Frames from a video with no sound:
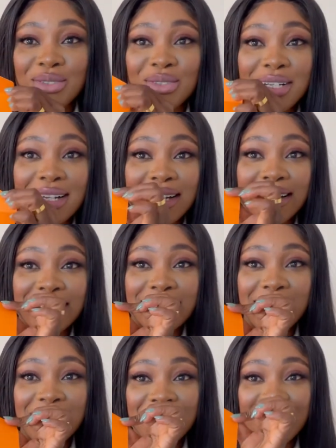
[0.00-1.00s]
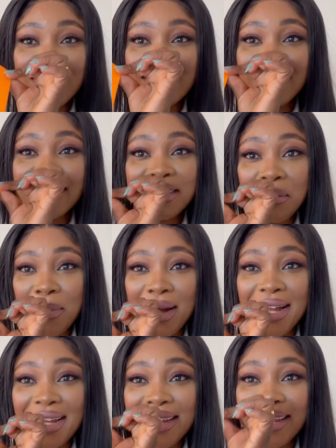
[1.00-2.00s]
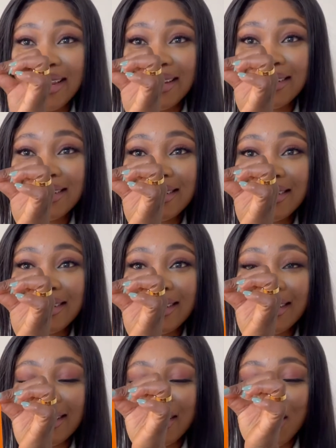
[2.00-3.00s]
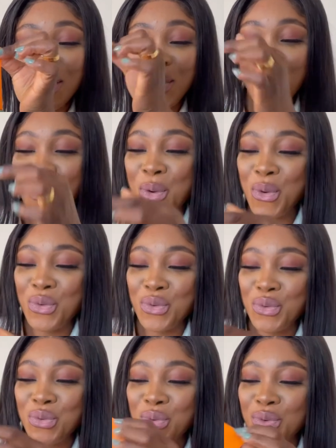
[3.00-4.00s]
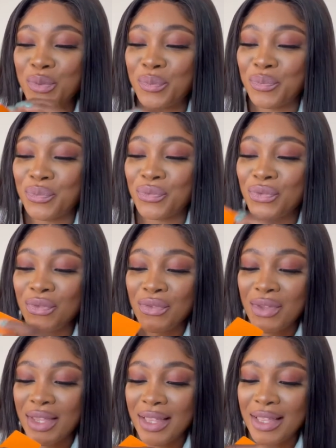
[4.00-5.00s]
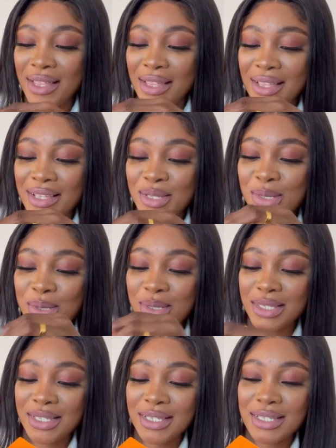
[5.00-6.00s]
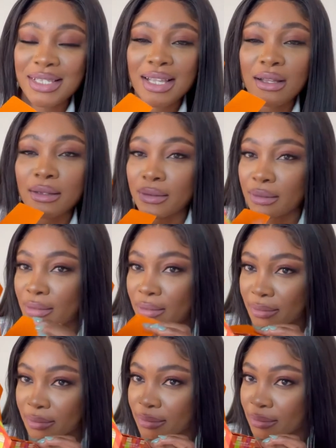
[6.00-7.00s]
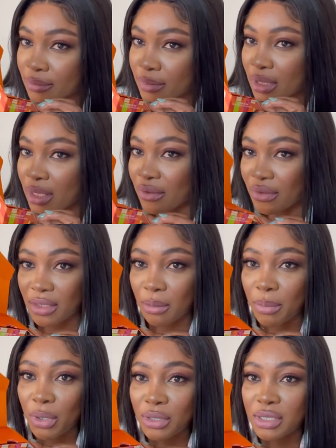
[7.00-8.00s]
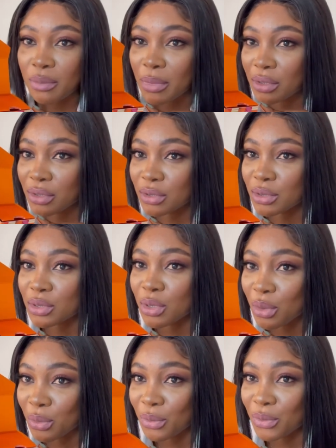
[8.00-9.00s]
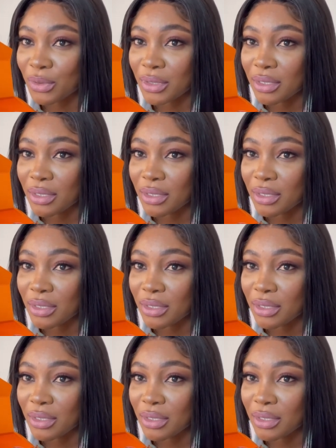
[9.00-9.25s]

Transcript: Oh guys, can you see the package? Oh, so this is even the box smells so good.